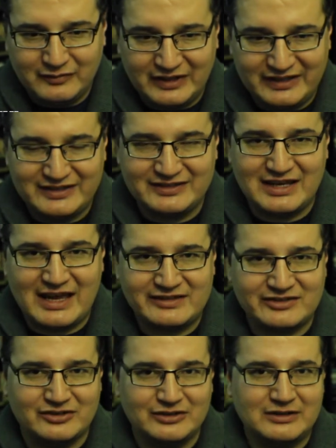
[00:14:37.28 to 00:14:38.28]
a
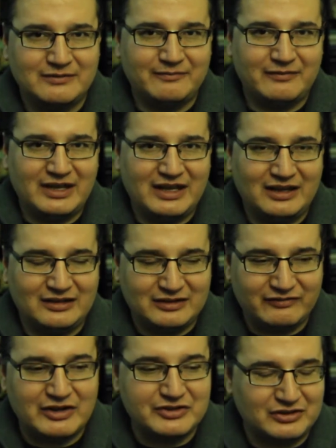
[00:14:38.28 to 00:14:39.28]
disaster, and
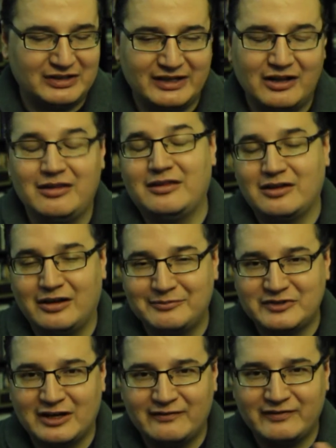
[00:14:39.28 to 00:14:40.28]
eventually all the
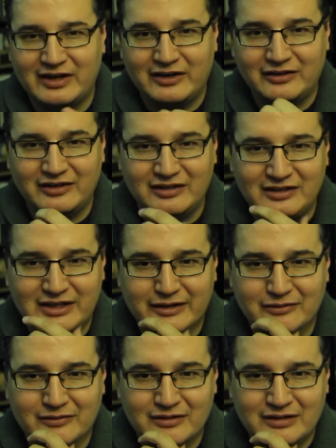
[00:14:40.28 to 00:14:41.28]
cops got fired in the
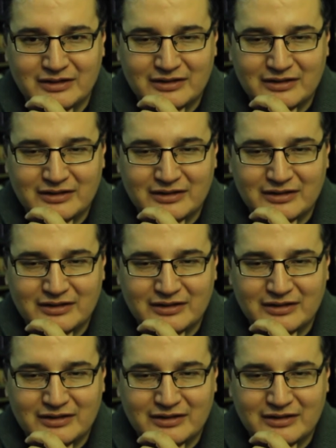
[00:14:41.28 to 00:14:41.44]
town